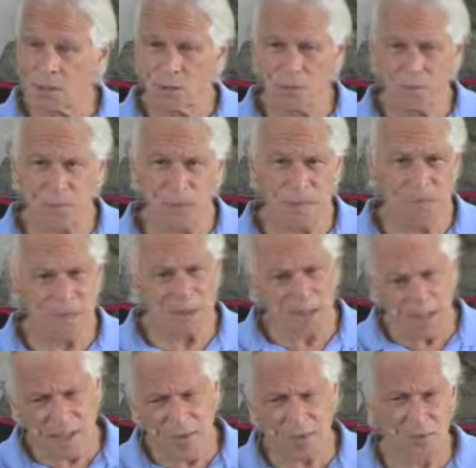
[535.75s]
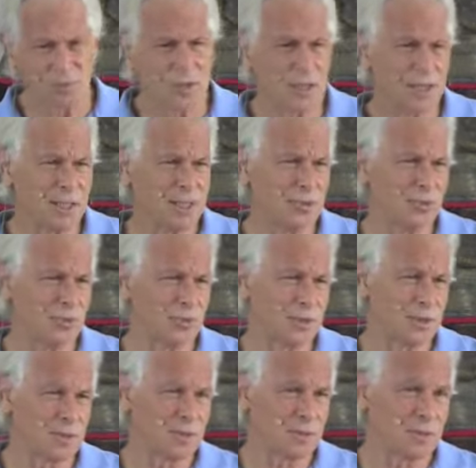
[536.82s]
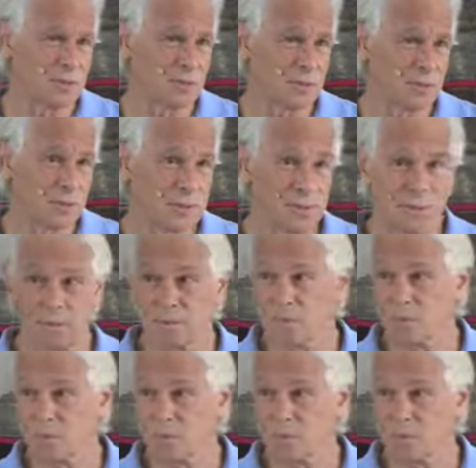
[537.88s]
other people and how they're relating to it, right?